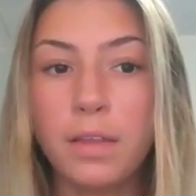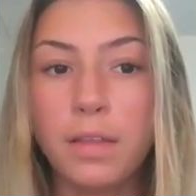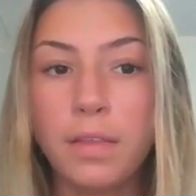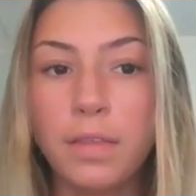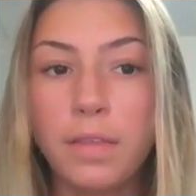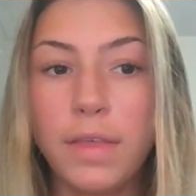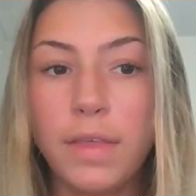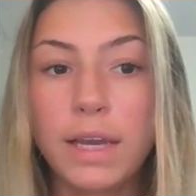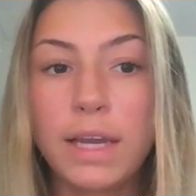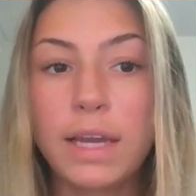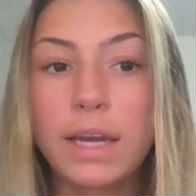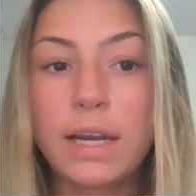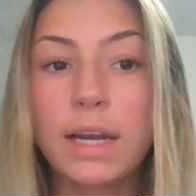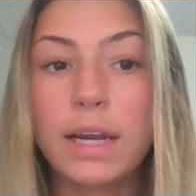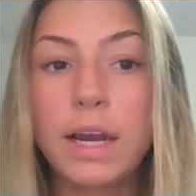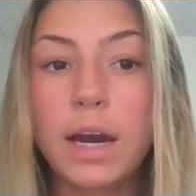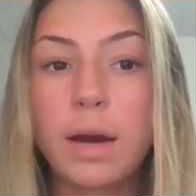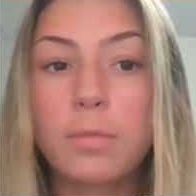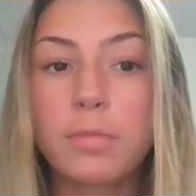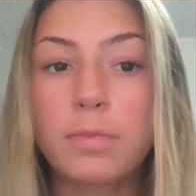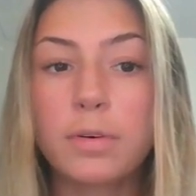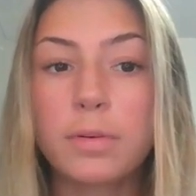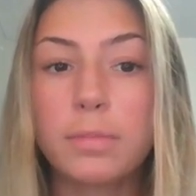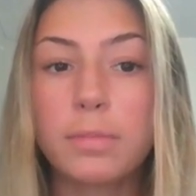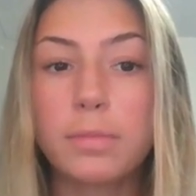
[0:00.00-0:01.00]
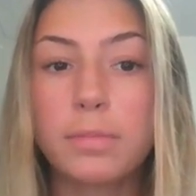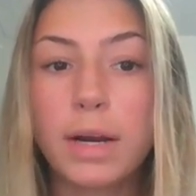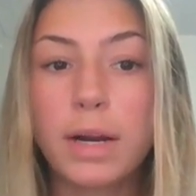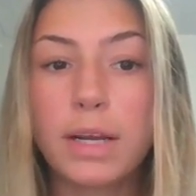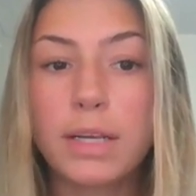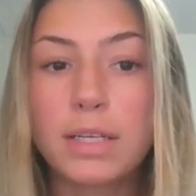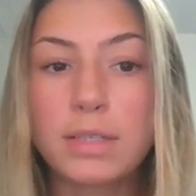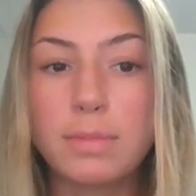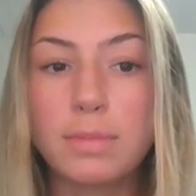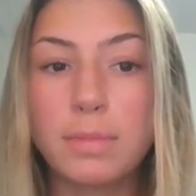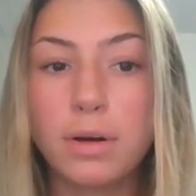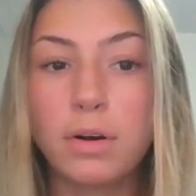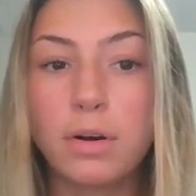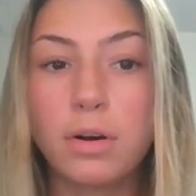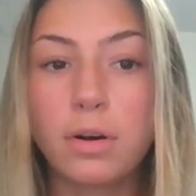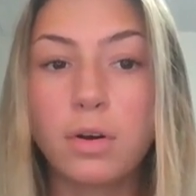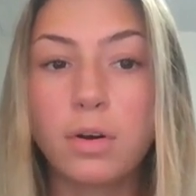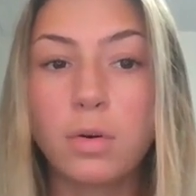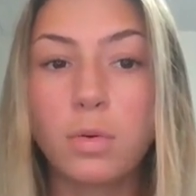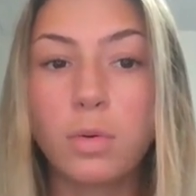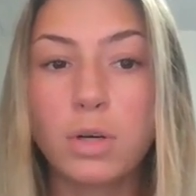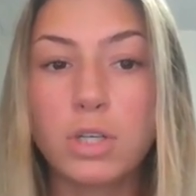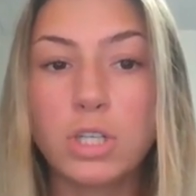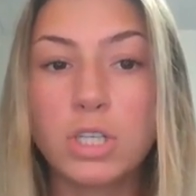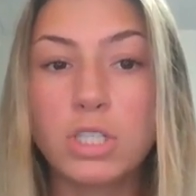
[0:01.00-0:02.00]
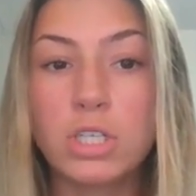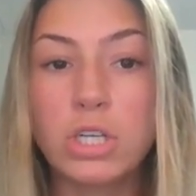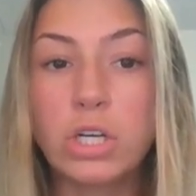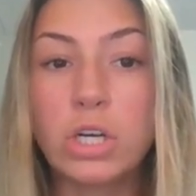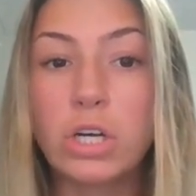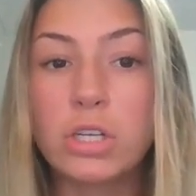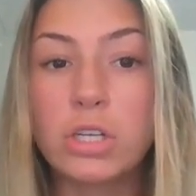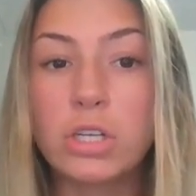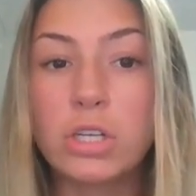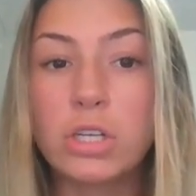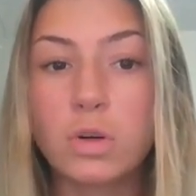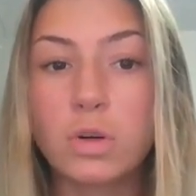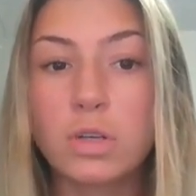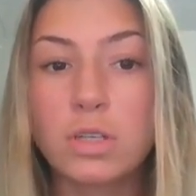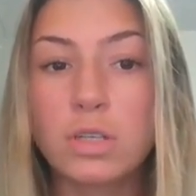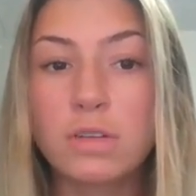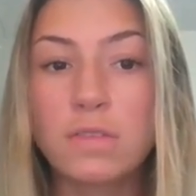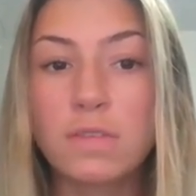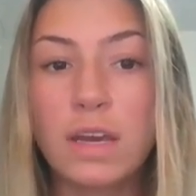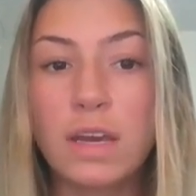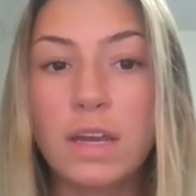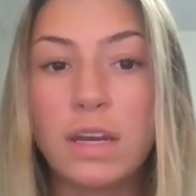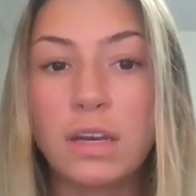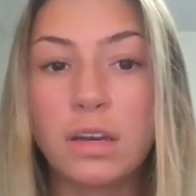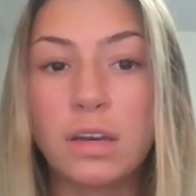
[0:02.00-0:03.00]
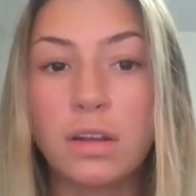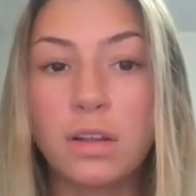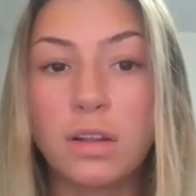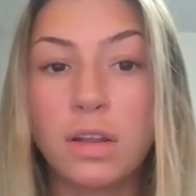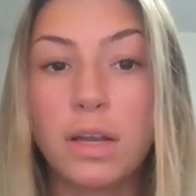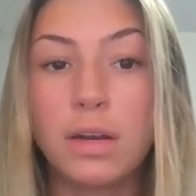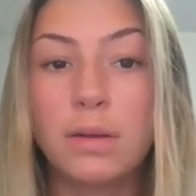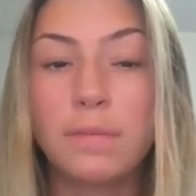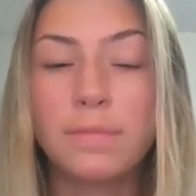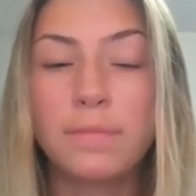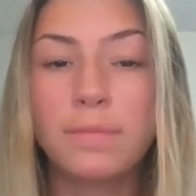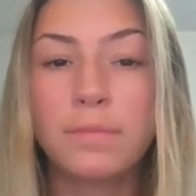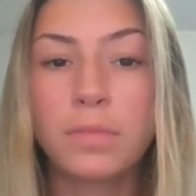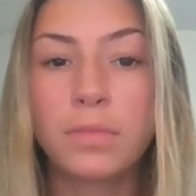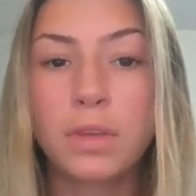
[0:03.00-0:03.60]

They can come from breast milk, which is a good source of inulin.